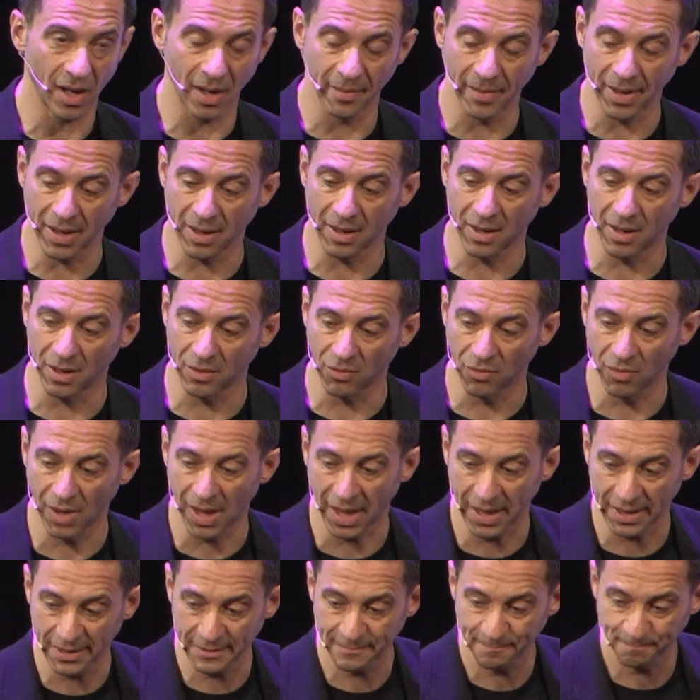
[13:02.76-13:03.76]
American
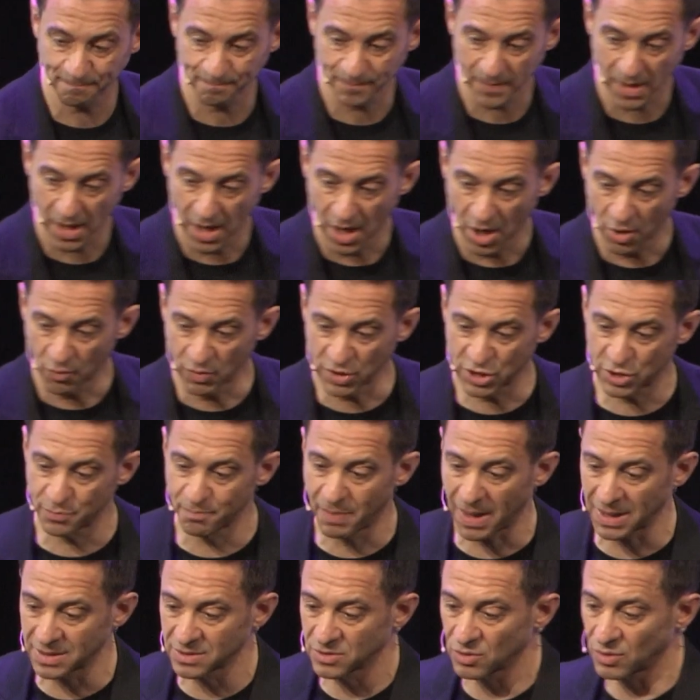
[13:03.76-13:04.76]
Online, which
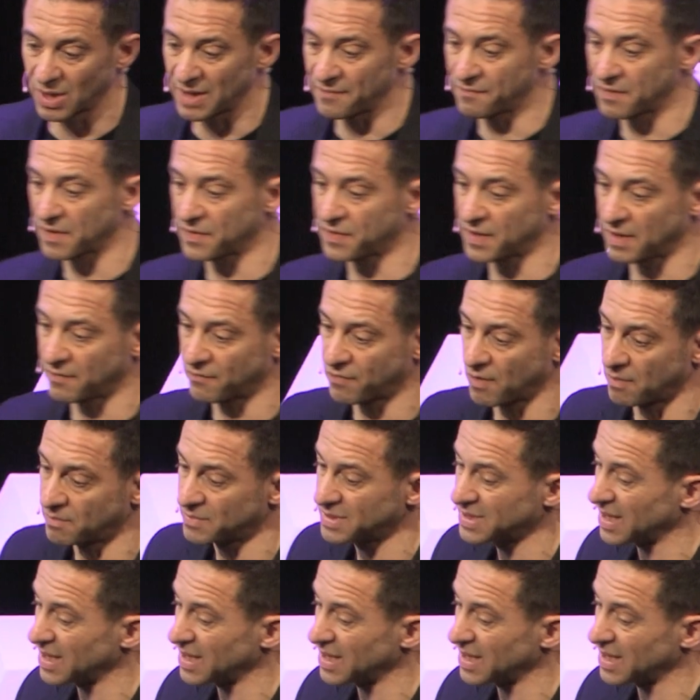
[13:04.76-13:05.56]
bundled everything from